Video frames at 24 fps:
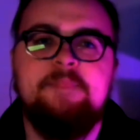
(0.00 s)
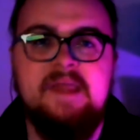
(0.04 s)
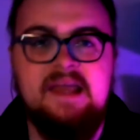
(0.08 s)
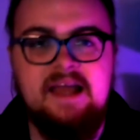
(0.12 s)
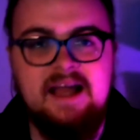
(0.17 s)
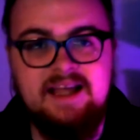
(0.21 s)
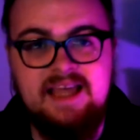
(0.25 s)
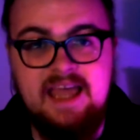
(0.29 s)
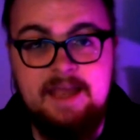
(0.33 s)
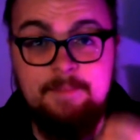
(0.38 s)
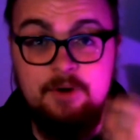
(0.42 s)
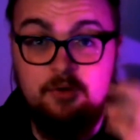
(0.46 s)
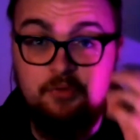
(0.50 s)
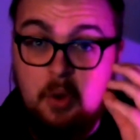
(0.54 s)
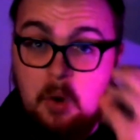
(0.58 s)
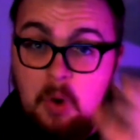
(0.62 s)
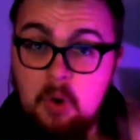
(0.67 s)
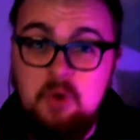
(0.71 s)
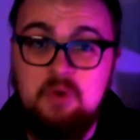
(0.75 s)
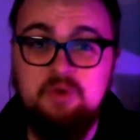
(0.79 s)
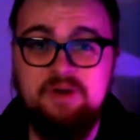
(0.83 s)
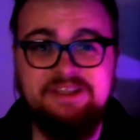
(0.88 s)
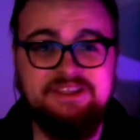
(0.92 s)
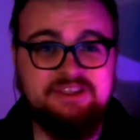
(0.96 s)
A game I was
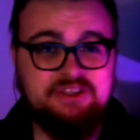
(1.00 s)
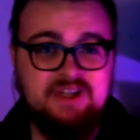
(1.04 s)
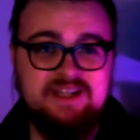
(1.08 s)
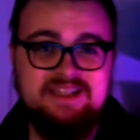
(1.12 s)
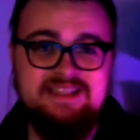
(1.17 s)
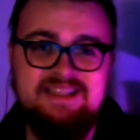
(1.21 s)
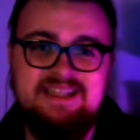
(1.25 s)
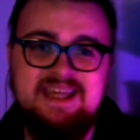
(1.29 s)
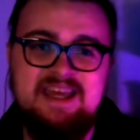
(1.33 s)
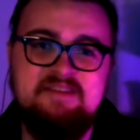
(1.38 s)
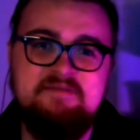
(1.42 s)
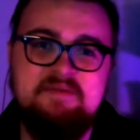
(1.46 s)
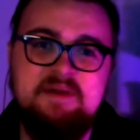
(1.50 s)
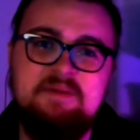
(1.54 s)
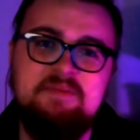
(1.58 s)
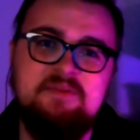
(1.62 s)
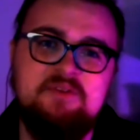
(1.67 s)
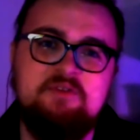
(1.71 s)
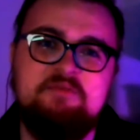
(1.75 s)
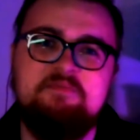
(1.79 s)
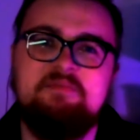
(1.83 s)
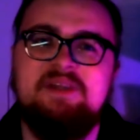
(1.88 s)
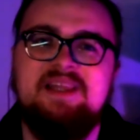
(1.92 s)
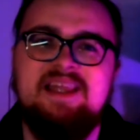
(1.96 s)
always trying to get people
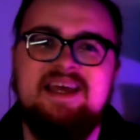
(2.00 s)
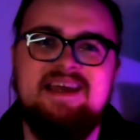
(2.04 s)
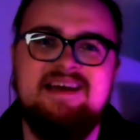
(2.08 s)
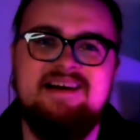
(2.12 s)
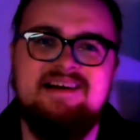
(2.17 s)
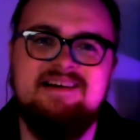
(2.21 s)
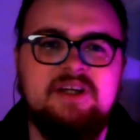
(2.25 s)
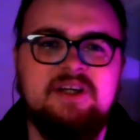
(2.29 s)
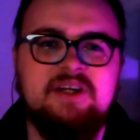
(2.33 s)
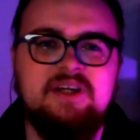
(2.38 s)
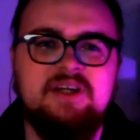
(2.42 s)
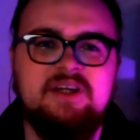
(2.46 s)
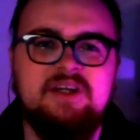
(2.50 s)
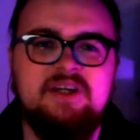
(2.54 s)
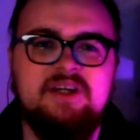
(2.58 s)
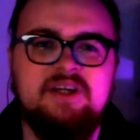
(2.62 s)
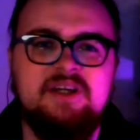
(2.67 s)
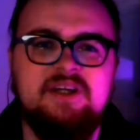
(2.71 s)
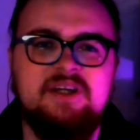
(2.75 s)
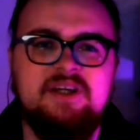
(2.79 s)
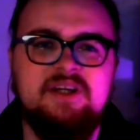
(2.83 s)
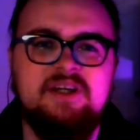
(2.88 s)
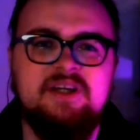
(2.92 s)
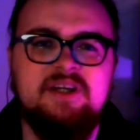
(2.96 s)
to play at our club,
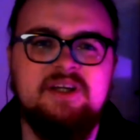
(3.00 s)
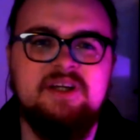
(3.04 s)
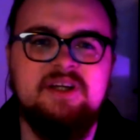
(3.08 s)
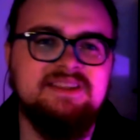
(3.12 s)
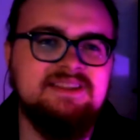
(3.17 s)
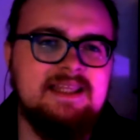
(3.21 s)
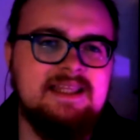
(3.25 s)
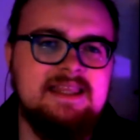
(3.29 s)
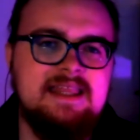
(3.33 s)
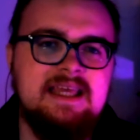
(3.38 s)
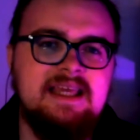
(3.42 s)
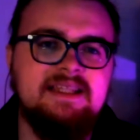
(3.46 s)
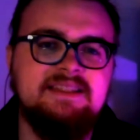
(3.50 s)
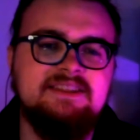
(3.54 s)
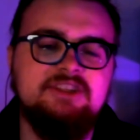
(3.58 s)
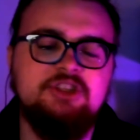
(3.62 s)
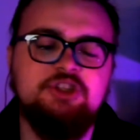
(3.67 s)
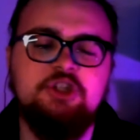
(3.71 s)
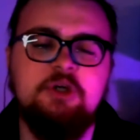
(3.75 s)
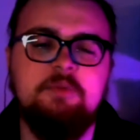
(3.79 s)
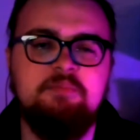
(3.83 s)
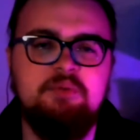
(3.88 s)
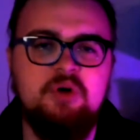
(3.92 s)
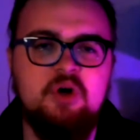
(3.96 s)
because I think it's just
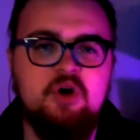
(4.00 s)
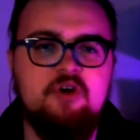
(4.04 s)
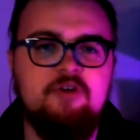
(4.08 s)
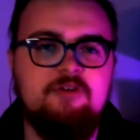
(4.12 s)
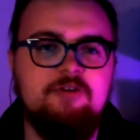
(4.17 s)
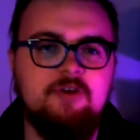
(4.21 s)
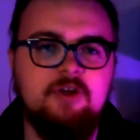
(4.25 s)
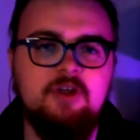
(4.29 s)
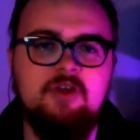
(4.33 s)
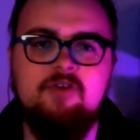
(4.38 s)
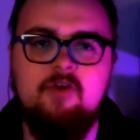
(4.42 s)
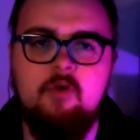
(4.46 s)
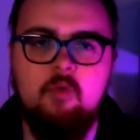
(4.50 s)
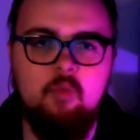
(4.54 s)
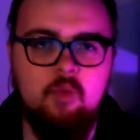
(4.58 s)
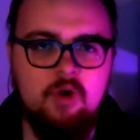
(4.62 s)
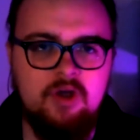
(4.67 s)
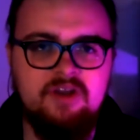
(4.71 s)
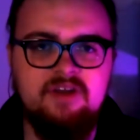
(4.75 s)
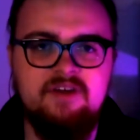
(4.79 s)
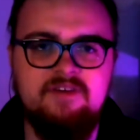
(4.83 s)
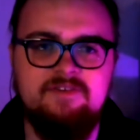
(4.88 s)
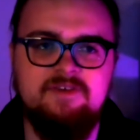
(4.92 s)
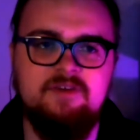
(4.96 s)
a book full of
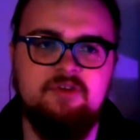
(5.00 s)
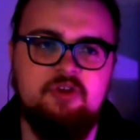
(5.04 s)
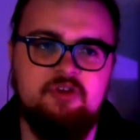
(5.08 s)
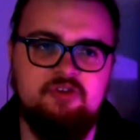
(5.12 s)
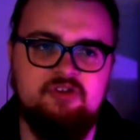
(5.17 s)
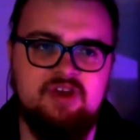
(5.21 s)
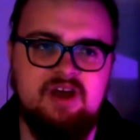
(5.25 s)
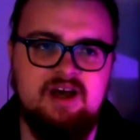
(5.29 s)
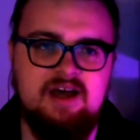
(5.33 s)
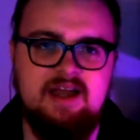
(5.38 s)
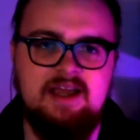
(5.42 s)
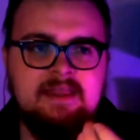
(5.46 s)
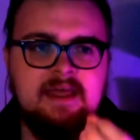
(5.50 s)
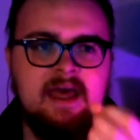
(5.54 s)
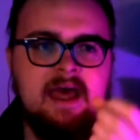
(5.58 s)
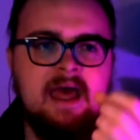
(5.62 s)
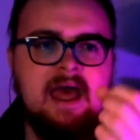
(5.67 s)
wonderful design,